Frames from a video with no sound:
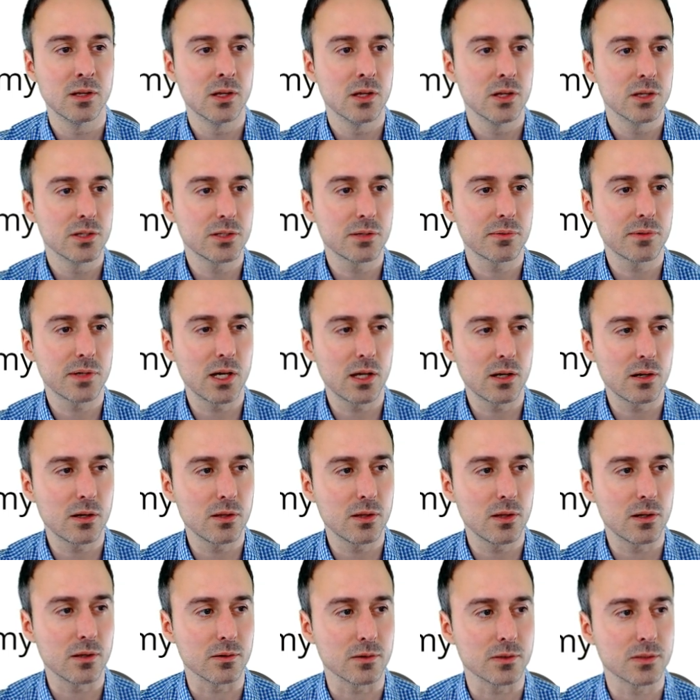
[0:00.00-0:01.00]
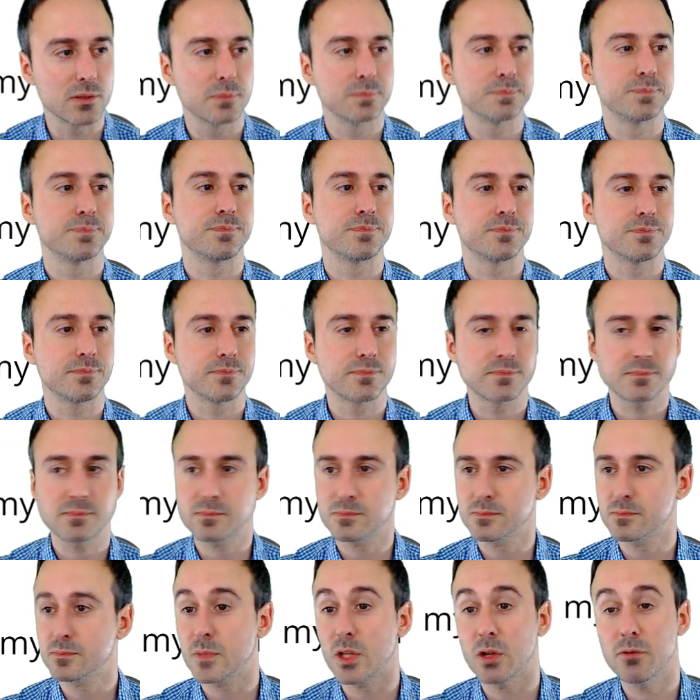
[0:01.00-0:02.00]
So we got all those.
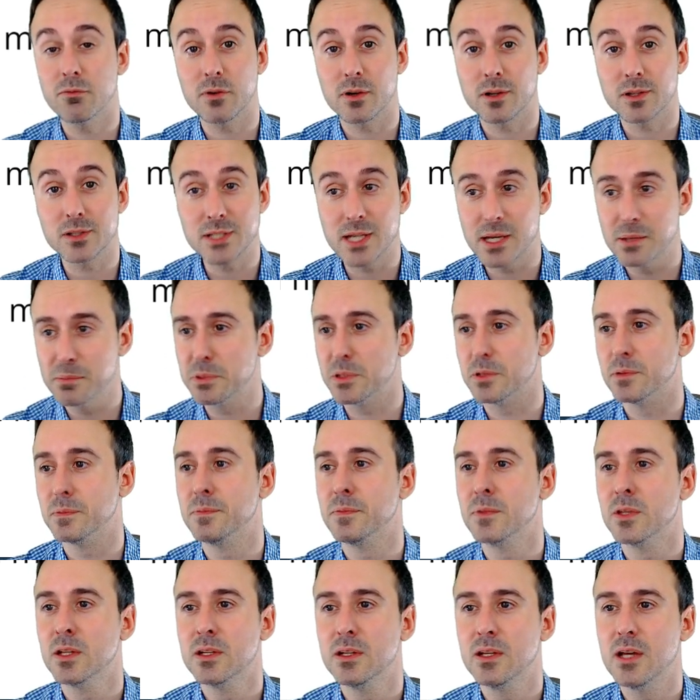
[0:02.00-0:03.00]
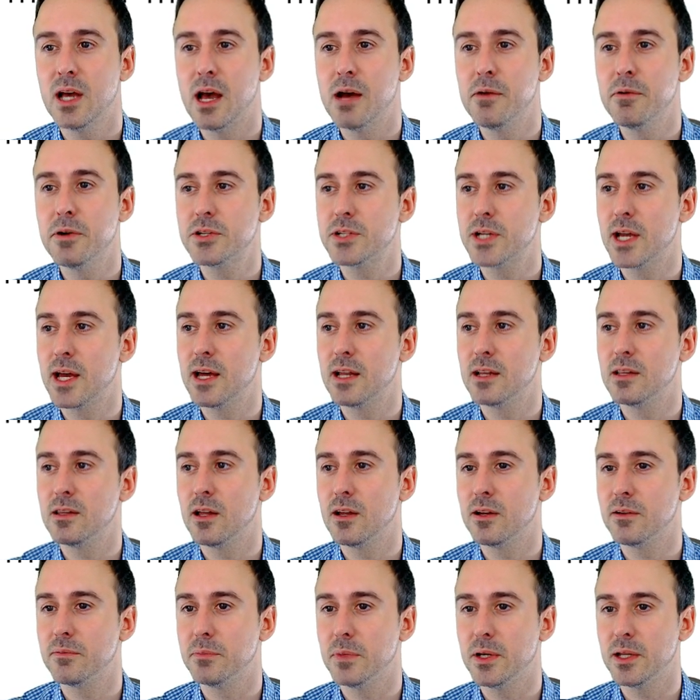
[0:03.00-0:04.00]
For example, I wish I had a
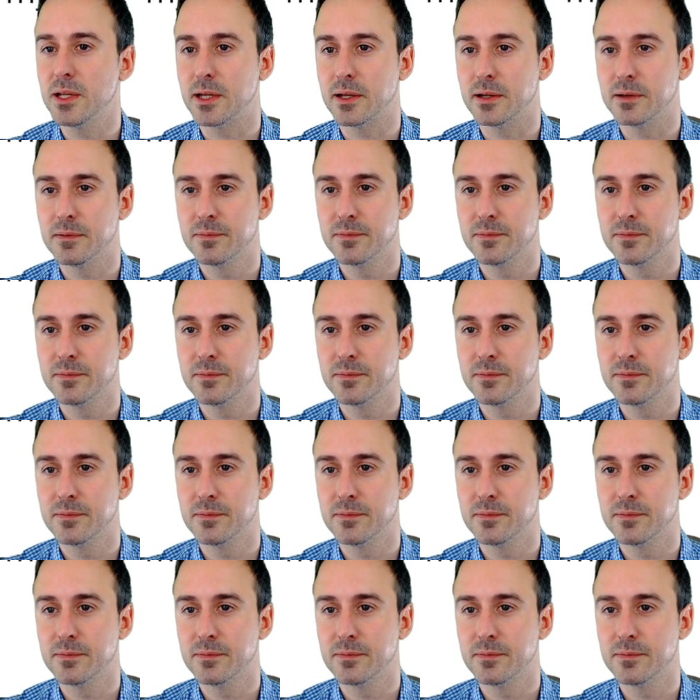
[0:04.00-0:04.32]
lot of money.